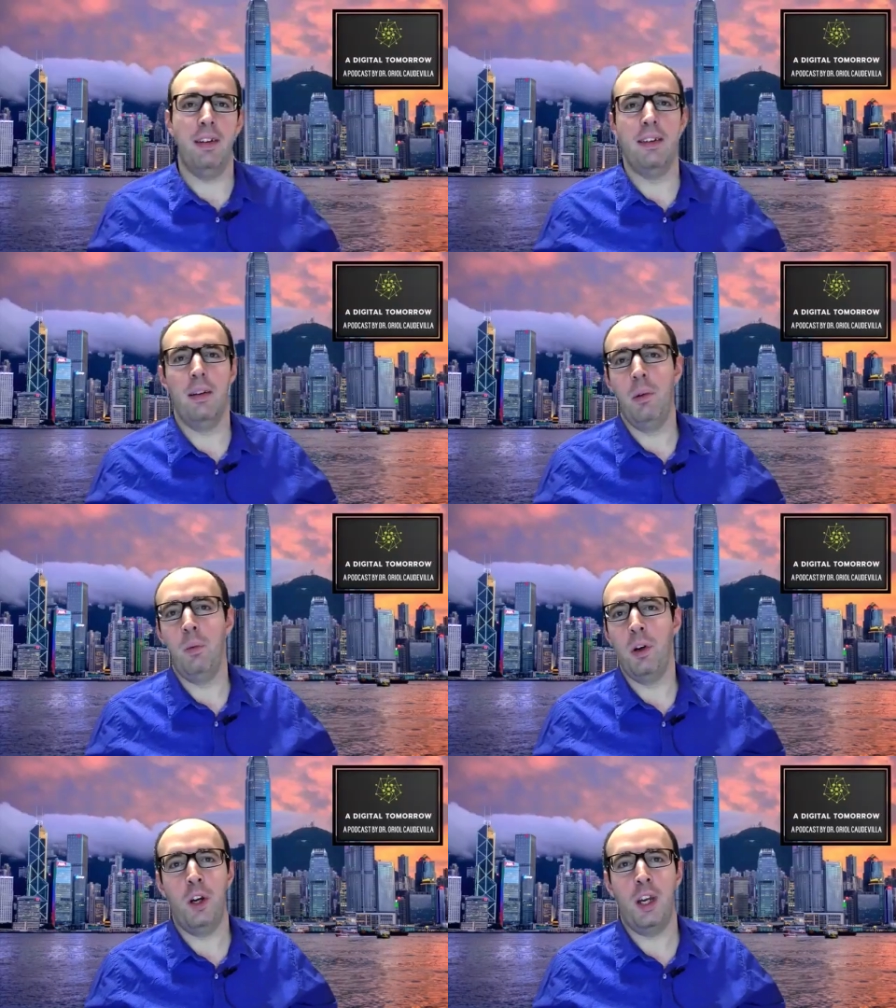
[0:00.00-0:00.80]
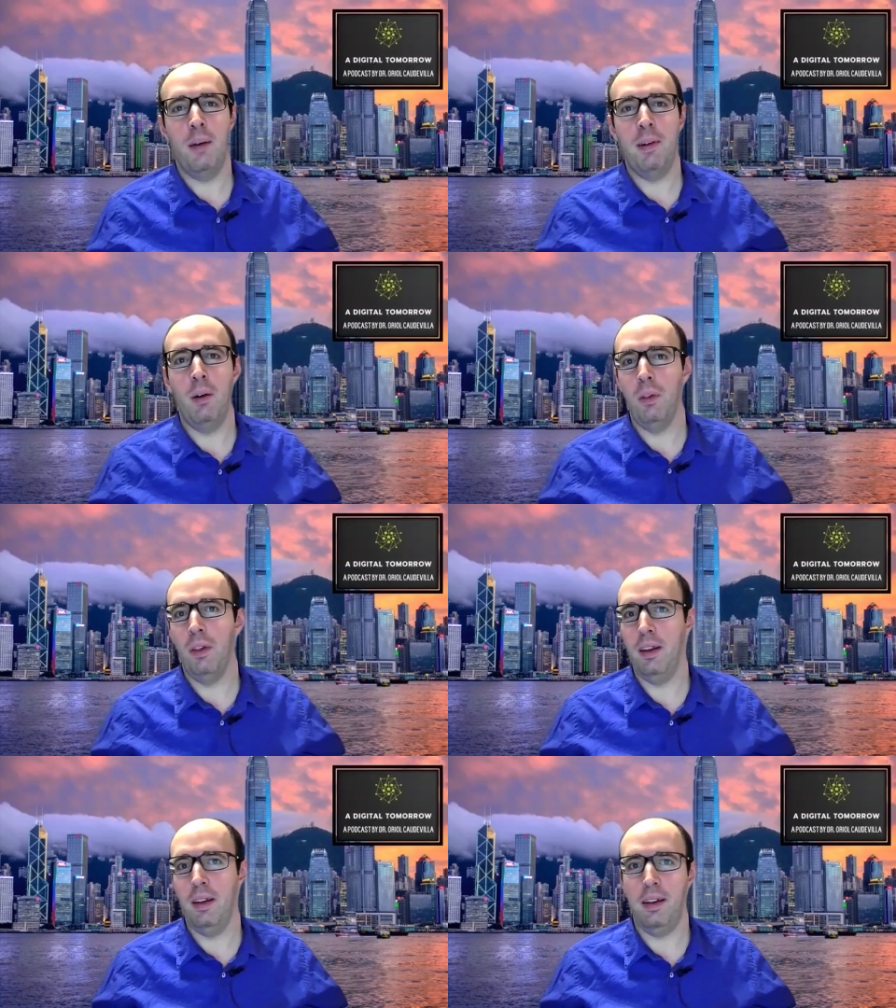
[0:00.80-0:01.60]
sense. I mean, we're talking about
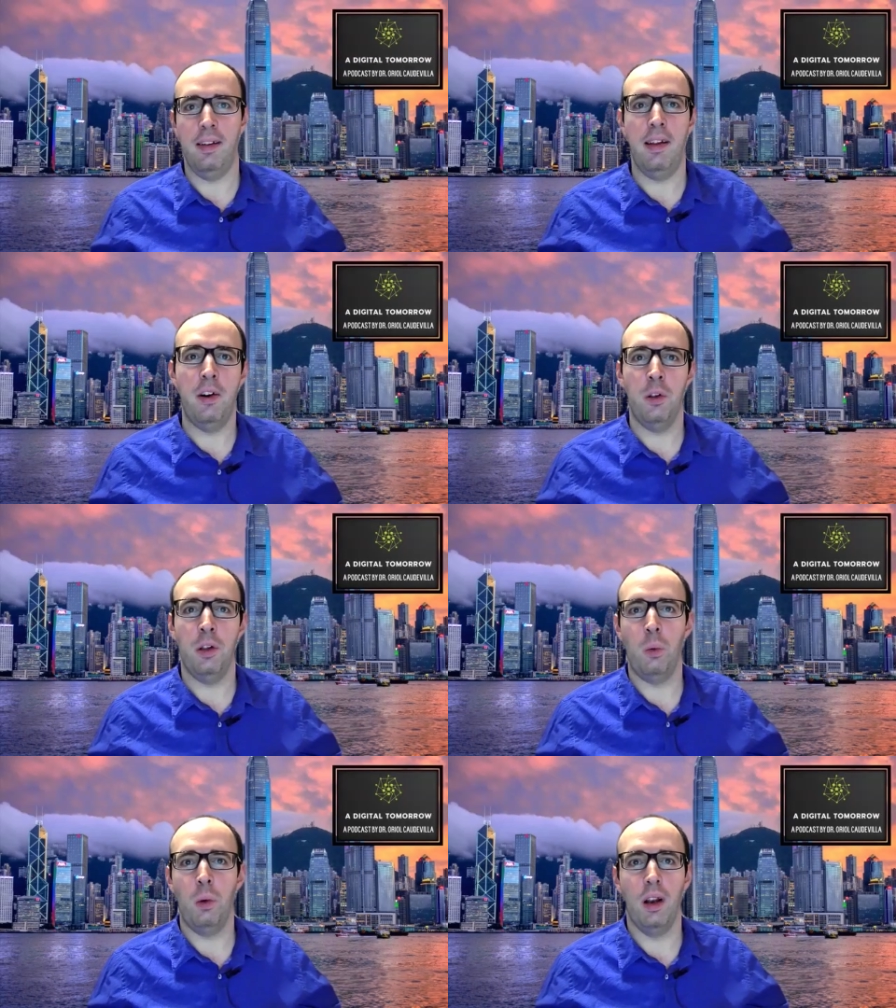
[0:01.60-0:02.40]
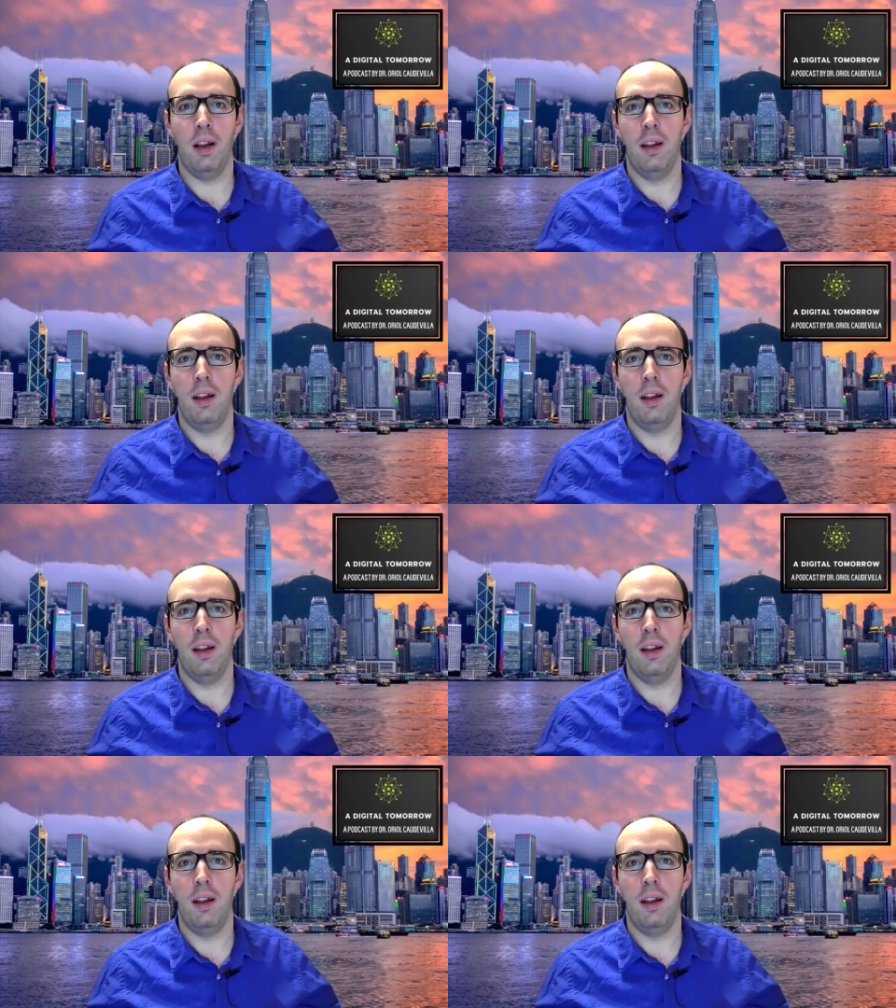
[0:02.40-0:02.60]
a scenario that will